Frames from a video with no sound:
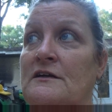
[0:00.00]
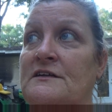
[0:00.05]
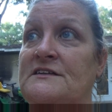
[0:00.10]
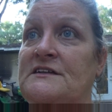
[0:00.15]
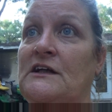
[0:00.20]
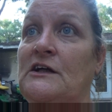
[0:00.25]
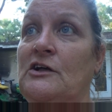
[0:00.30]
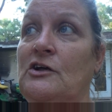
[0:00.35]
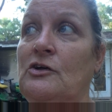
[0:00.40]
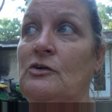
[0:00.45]

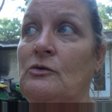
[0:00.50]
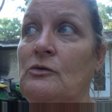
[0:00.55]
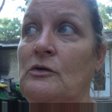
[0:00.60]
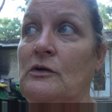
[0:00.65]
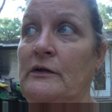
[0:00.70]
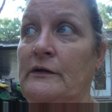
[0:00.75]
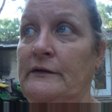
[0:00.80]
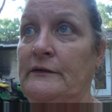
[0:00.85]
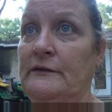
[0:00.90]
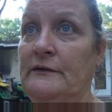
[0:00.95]
So
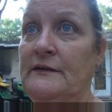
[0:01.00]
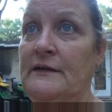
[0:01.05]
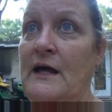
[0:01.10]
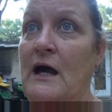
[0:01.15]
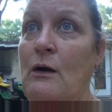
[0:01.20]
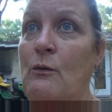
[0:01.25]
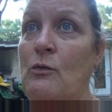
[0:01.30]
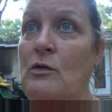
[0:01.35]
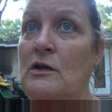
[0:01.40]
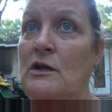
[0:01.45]

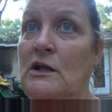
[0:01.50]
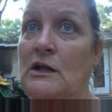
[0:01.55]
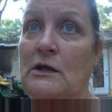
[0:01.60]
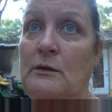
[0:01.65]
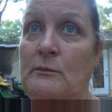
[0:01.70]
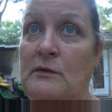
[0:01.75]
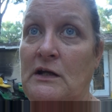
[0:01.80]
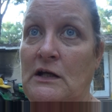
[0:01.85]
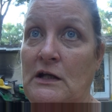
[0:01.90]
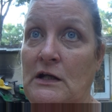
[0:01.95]
that will
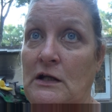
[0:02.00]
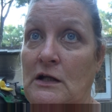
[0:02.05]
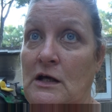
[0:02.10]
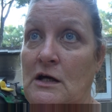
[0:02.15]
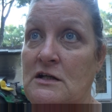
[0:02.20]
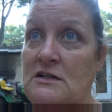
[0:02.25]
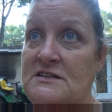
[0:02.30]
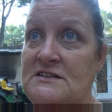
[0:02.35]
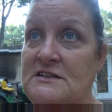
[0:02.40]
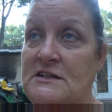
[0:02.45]
eliminate a
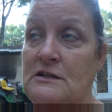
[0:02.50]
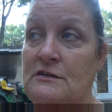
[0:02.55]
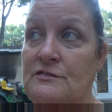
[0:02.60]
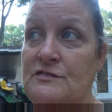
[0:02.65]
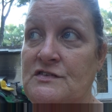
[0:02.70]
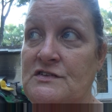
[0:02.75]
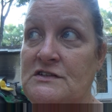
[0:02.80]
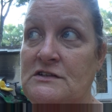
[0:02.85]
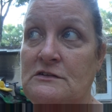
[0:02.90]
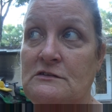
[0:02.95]
lot of stuff.
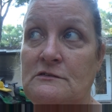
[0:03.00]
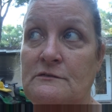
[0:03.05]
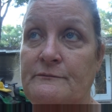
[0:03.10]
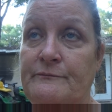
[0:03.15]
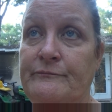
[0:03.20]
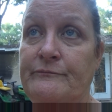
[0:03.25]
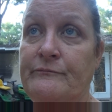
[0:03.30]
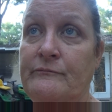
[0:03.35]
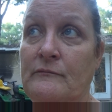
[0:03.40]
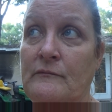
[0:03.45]
So,
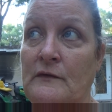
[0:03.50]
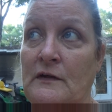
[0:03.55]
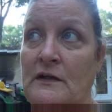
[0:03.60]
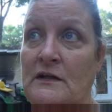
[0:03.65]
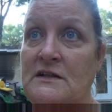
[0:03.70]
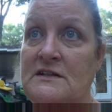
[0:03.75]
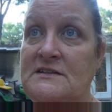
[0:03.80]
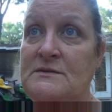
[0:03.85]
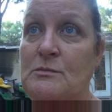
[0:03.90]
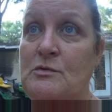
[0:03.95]

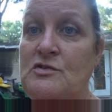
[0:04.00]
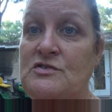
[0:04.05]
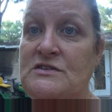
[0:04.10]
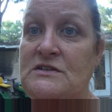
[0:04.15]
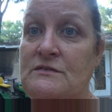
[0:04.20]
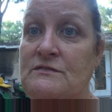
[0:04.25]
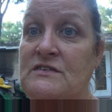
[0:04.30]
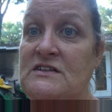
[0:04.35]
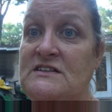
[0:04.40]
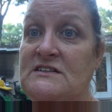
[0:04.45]
because
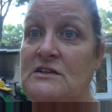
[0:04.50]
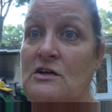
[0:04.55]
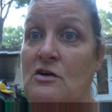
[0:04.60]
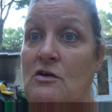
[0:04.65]
most of it's